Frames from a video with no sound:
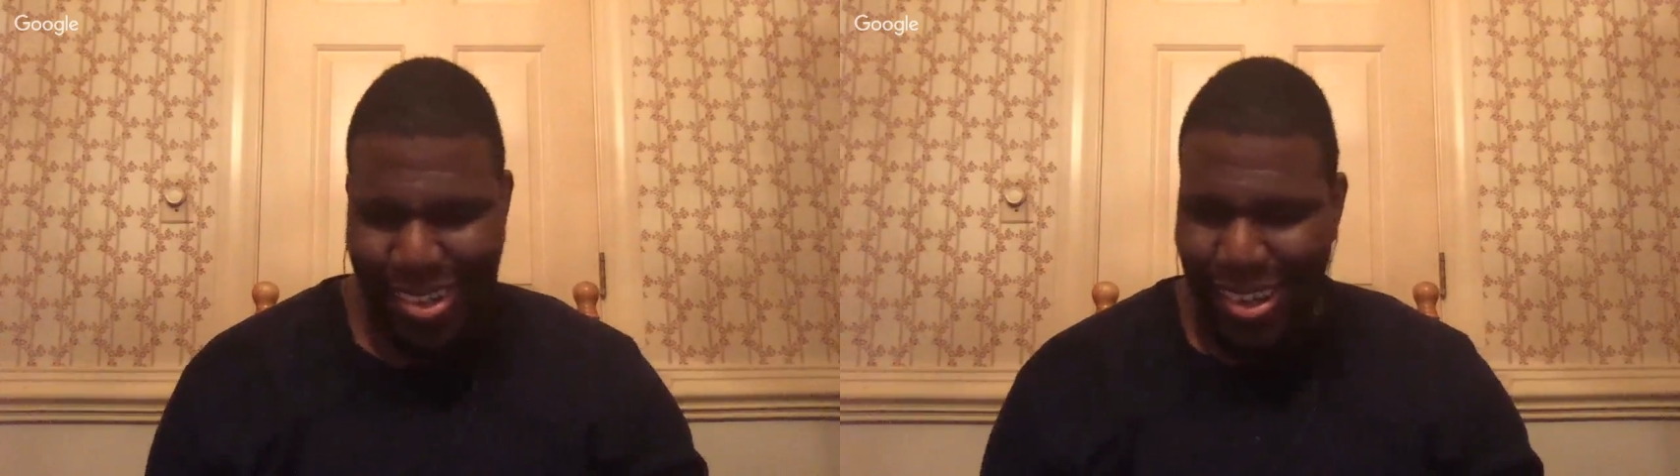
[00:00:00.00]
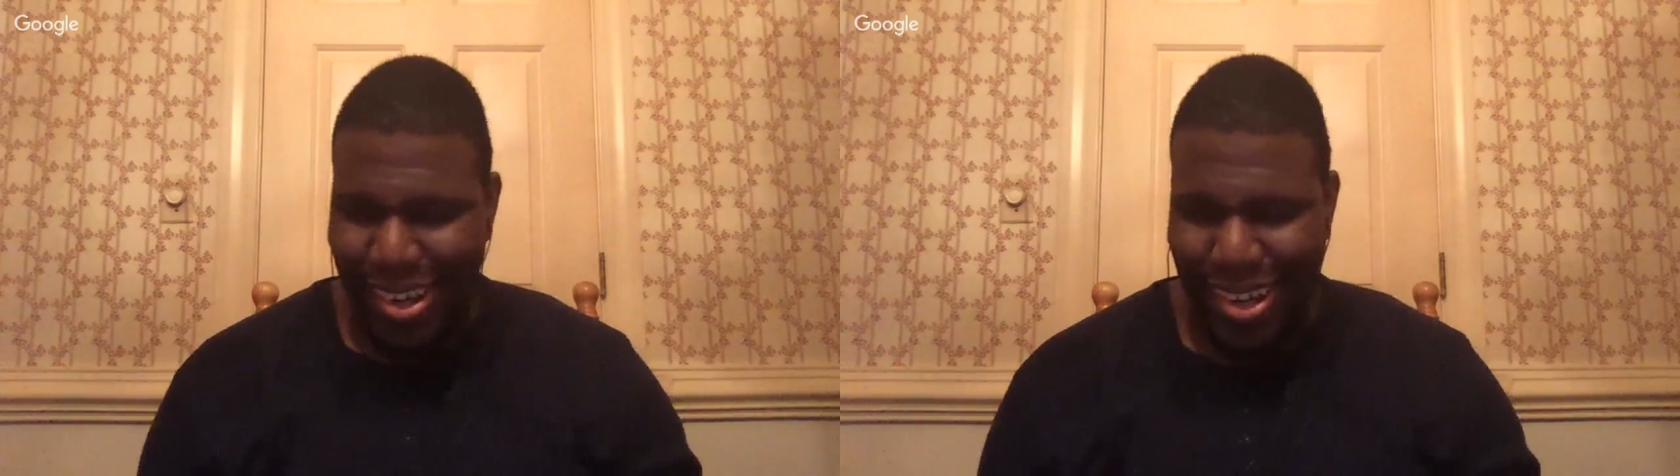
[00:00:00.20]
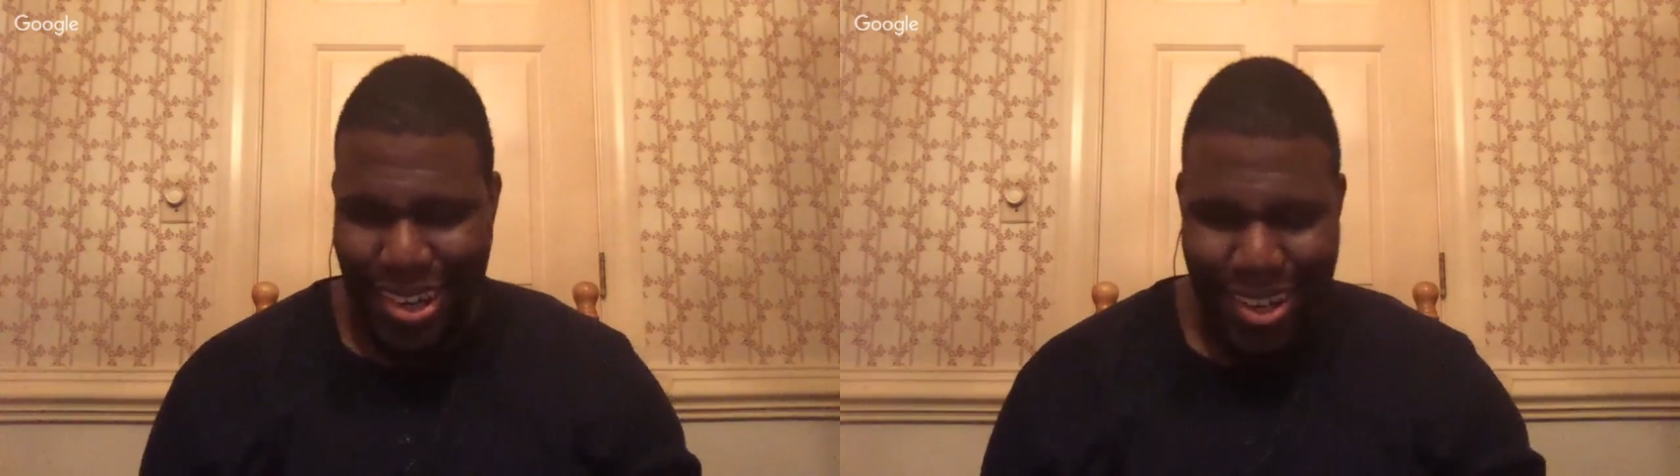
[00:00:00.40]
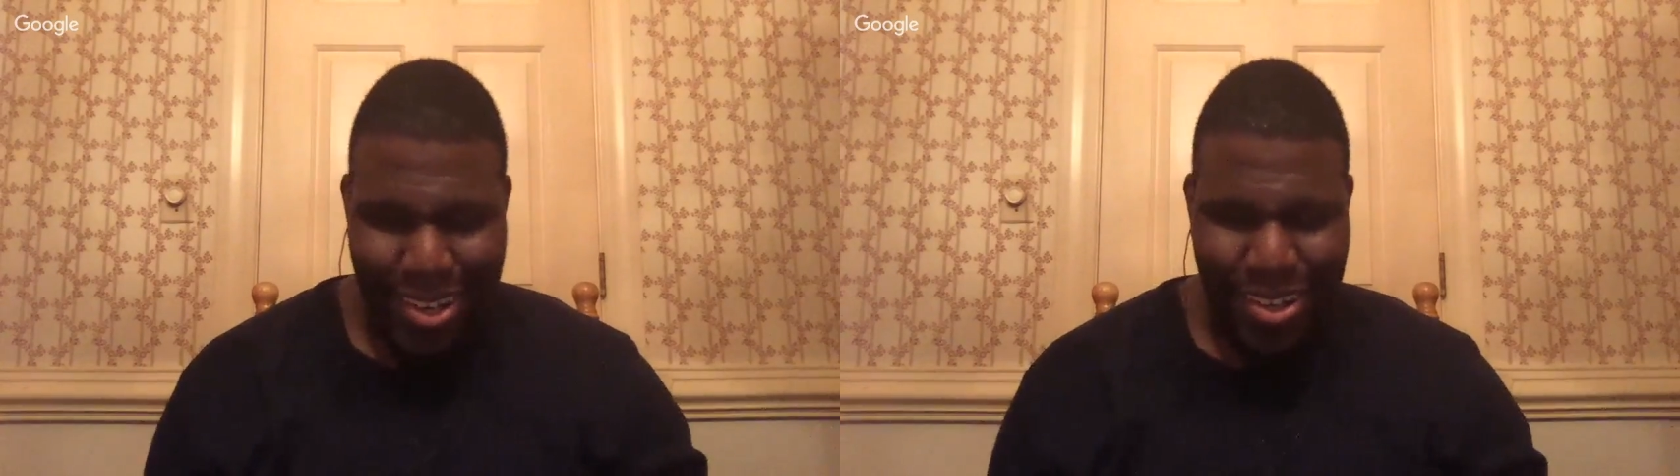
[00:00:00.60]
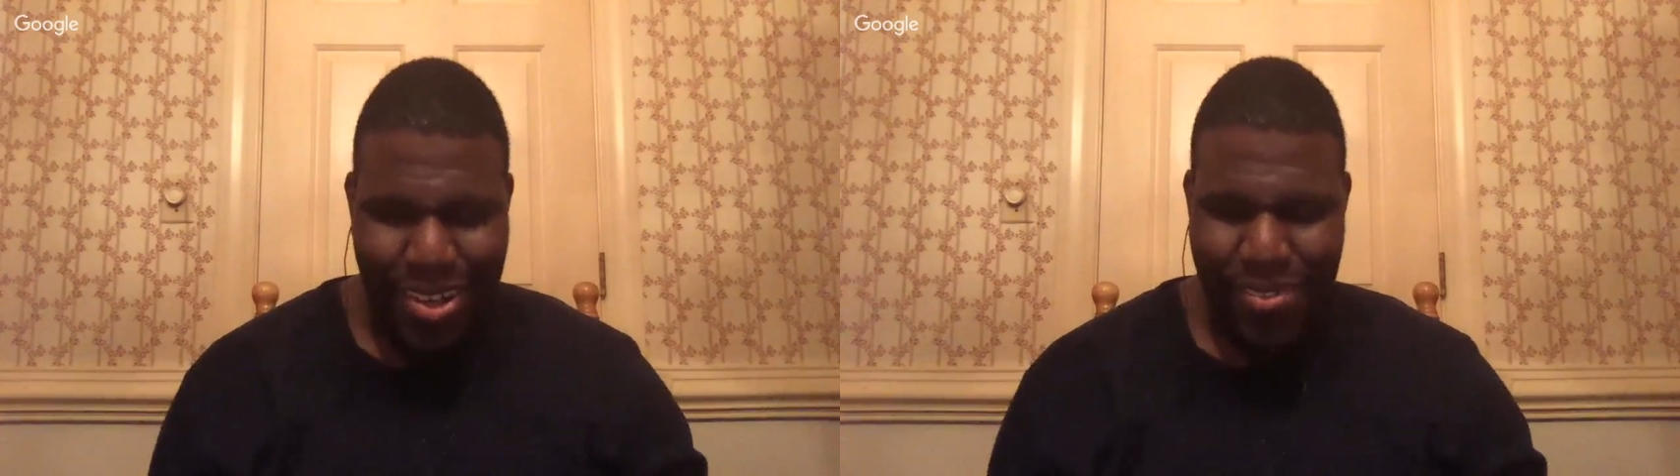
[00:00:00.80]

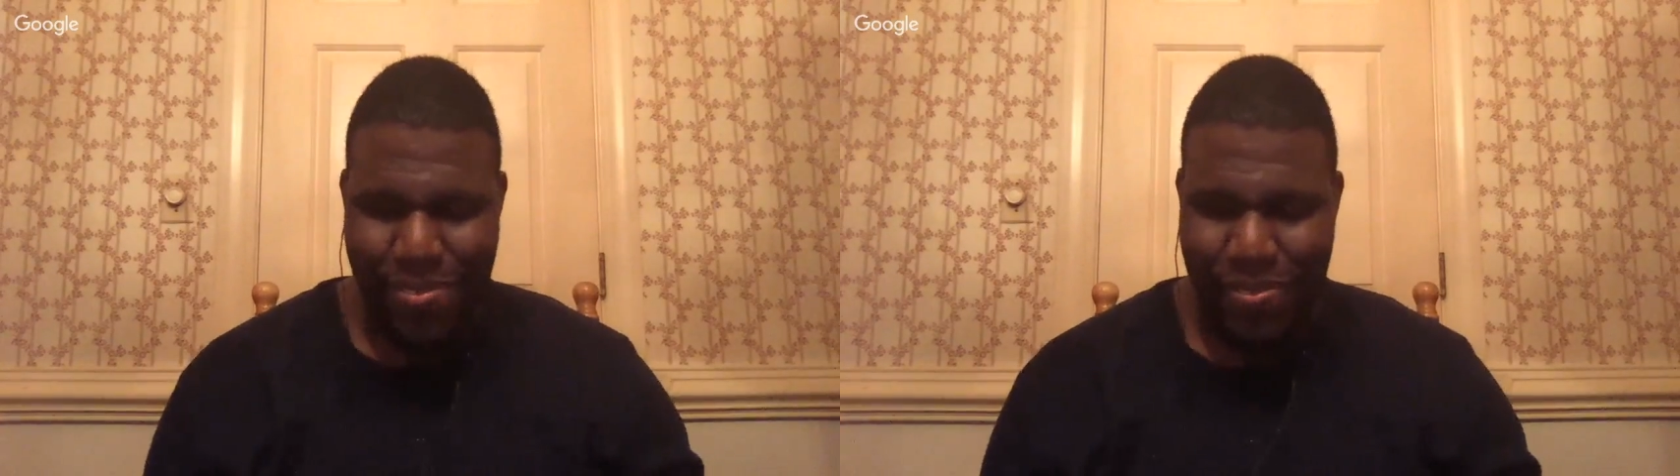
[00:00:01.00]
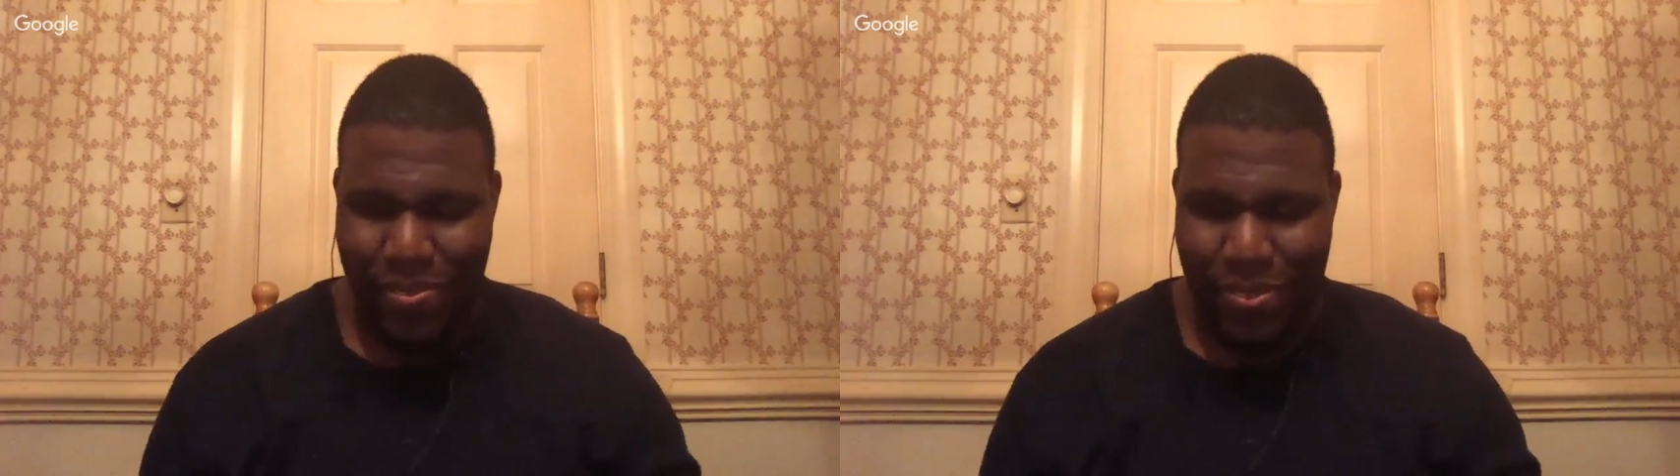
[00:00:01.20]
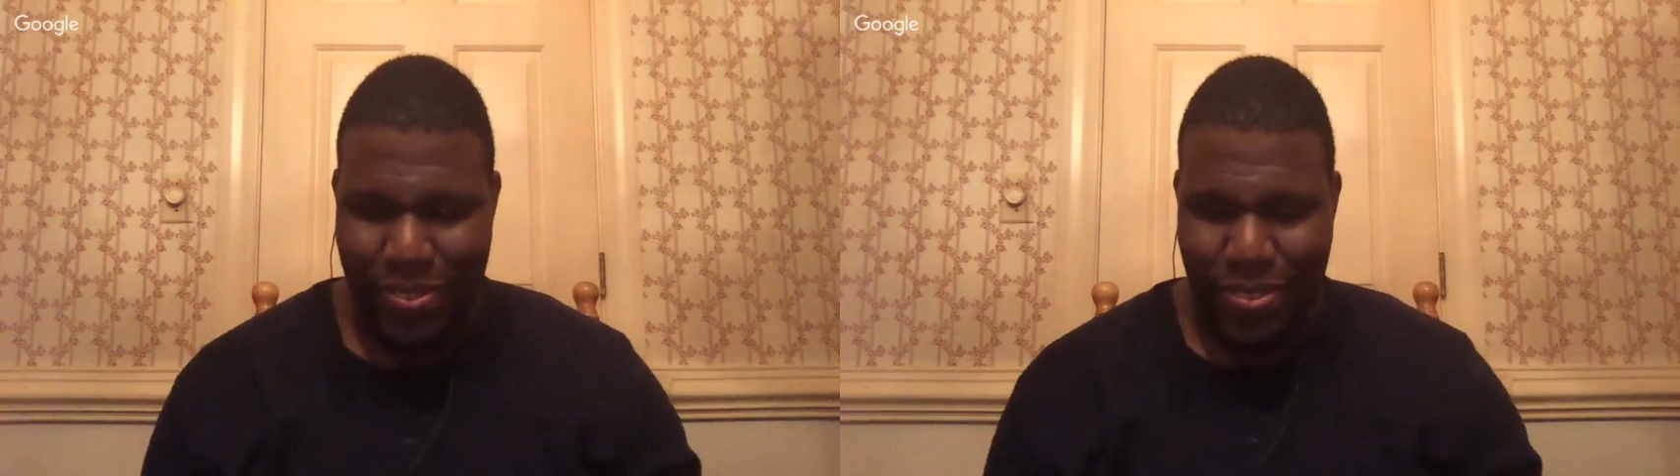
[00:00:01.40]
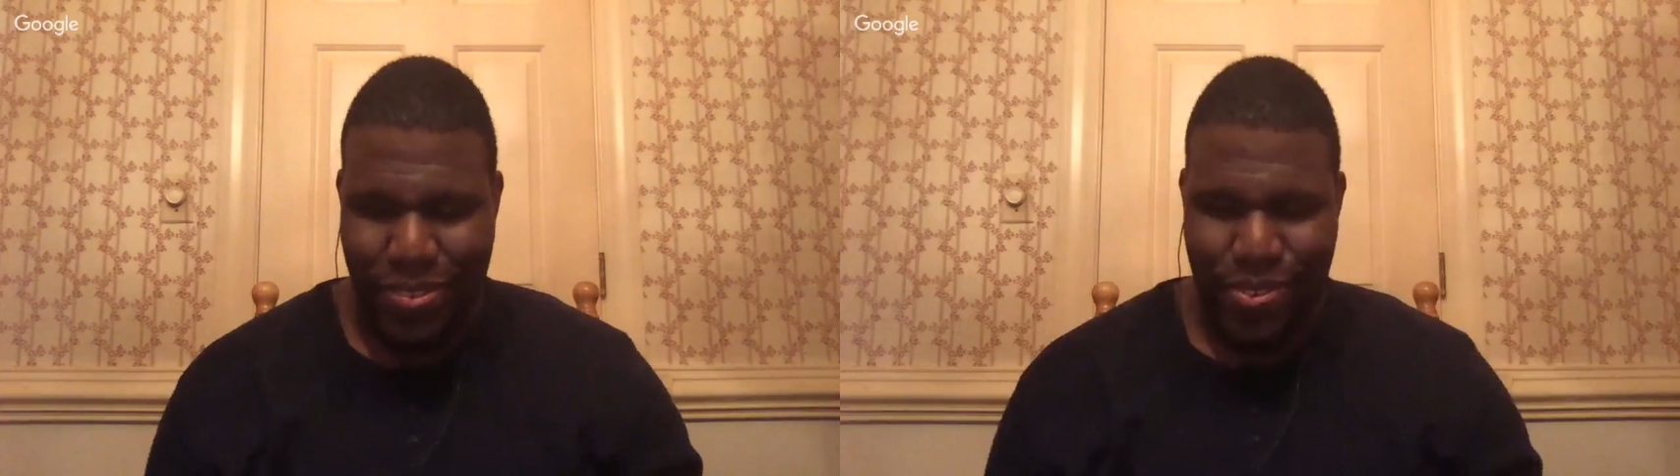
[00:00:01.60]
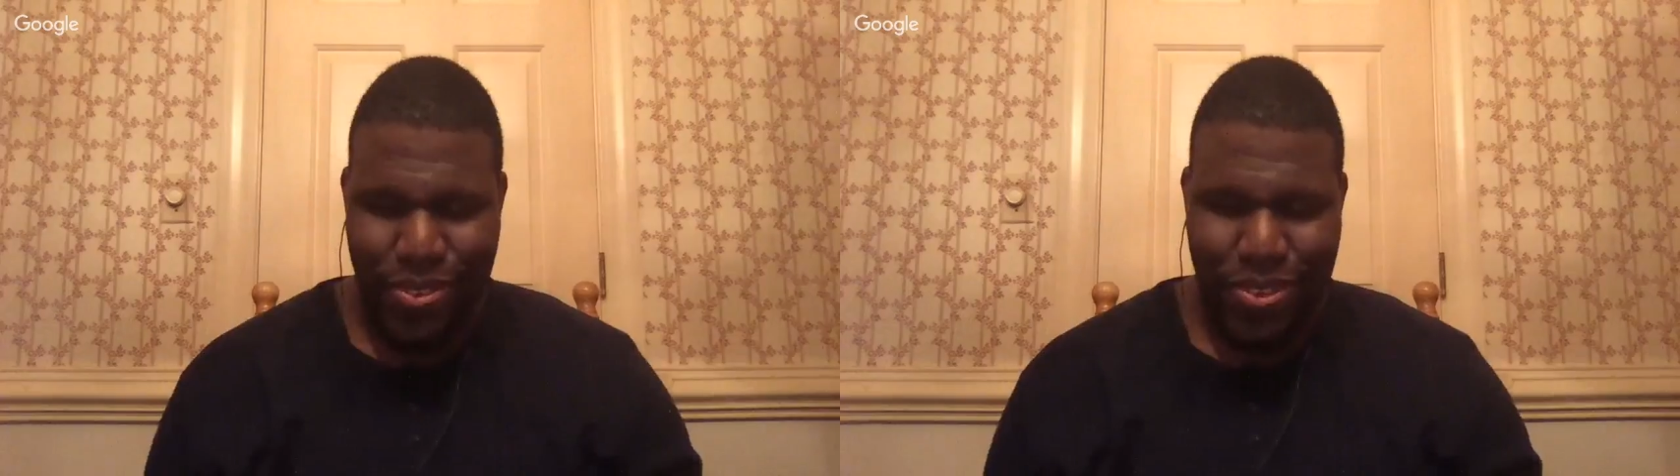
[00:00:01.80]
Uh,
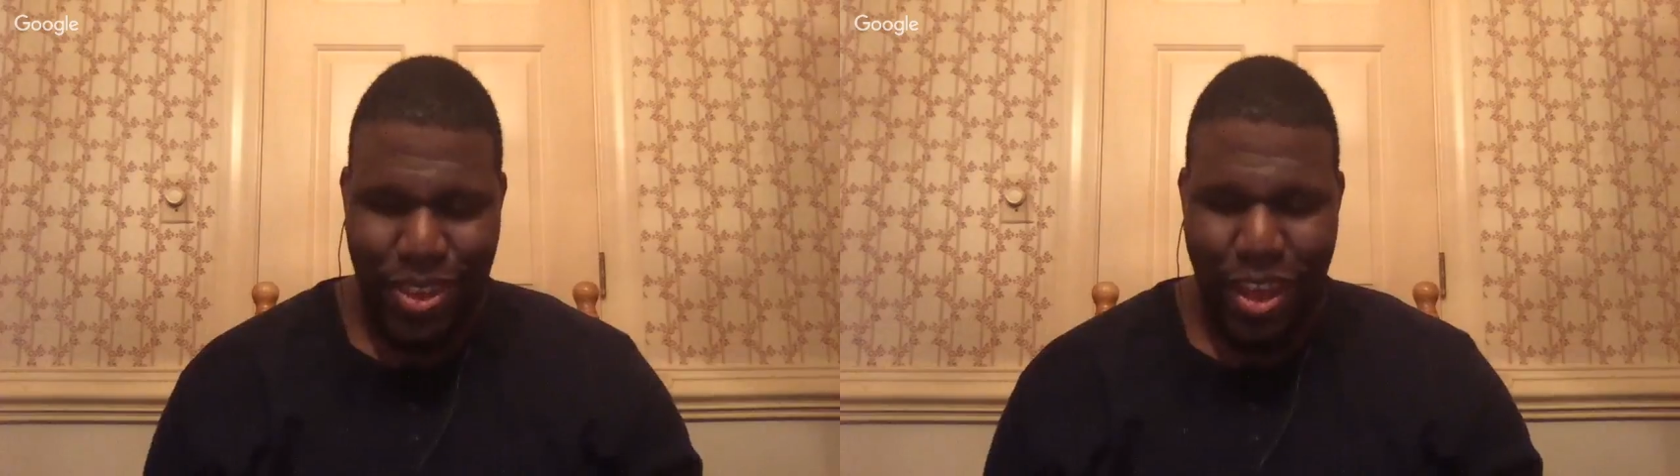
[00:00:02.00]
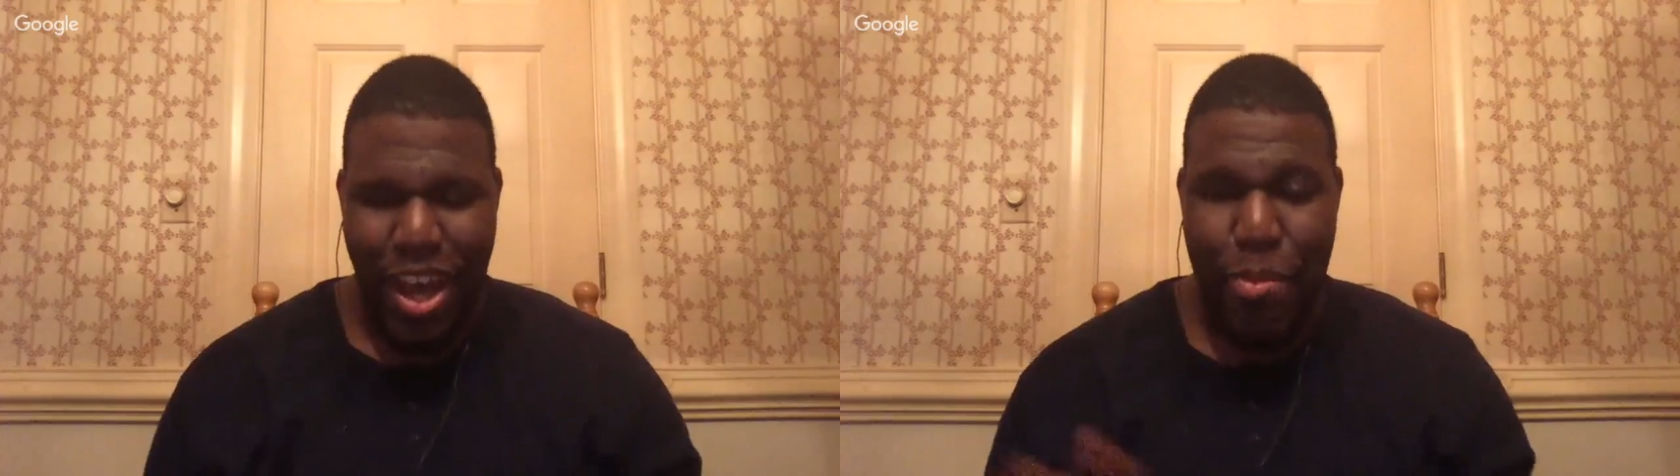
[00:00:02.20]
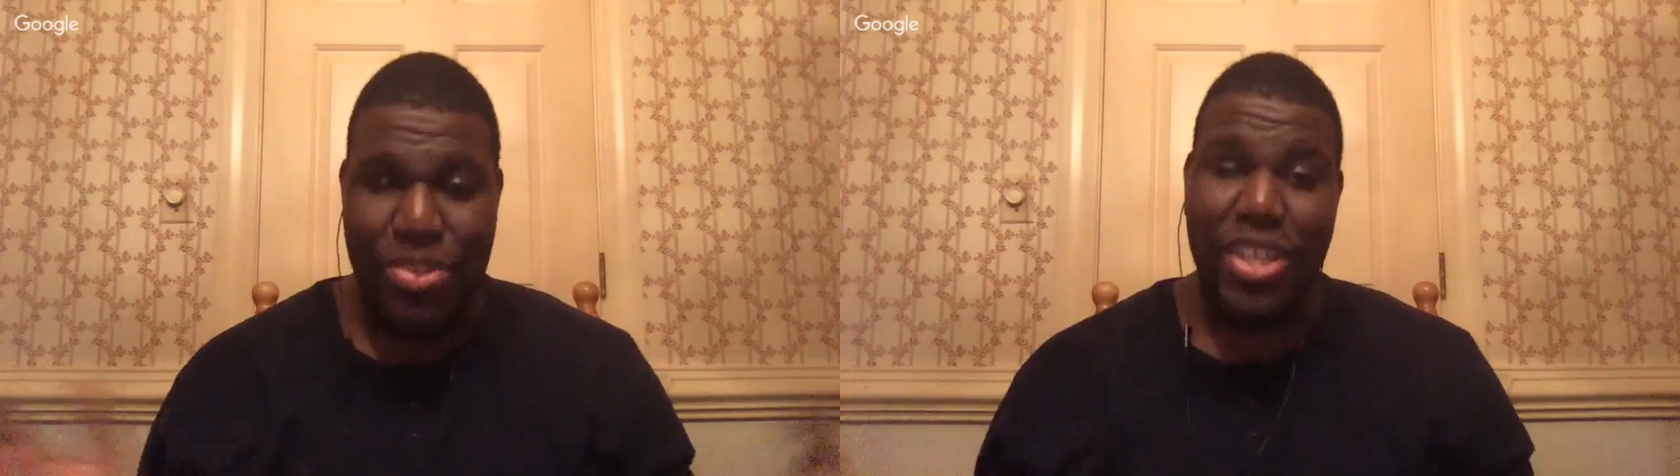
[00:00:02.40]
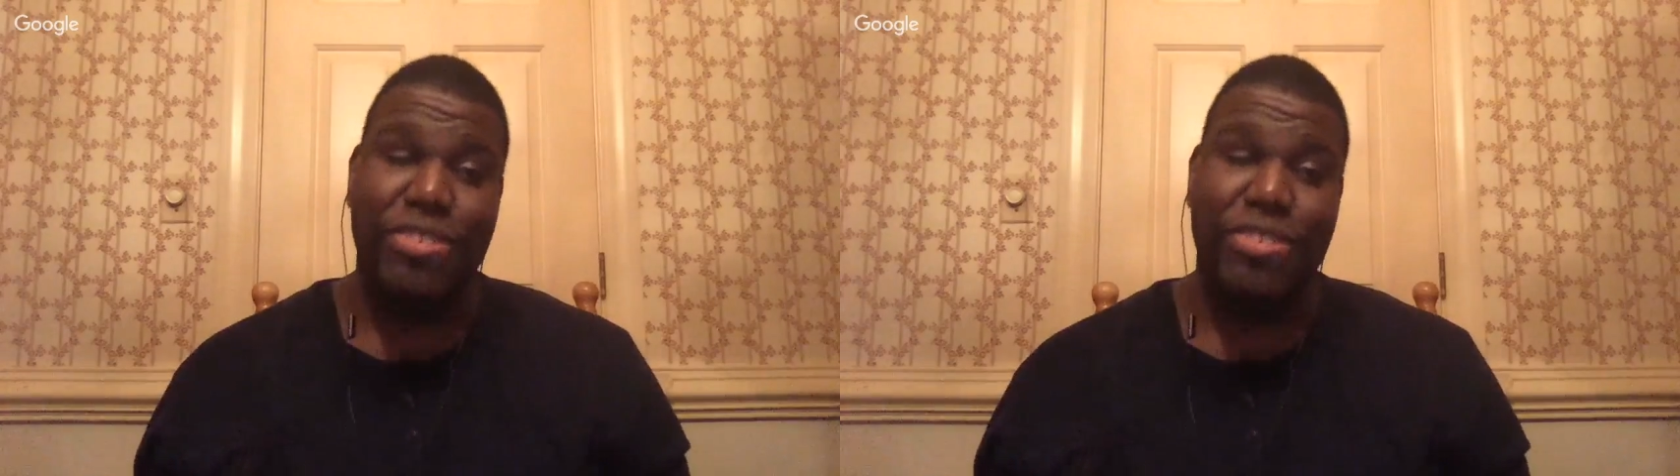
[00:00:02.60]
I'm gonna say